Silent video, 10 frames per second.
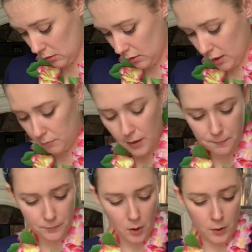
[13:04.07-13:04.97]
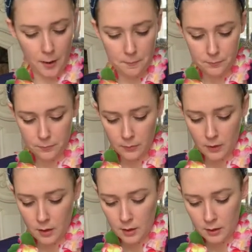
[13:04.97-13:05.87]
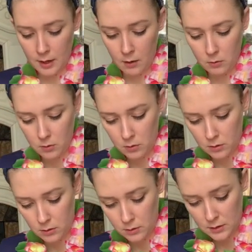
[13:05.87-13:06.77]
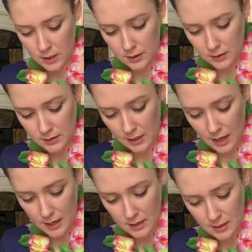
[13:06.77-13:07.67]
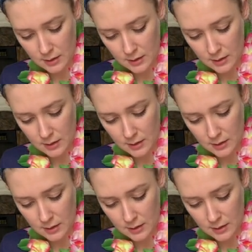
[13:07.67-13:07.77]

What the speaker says: already, but okay. Now, take the side.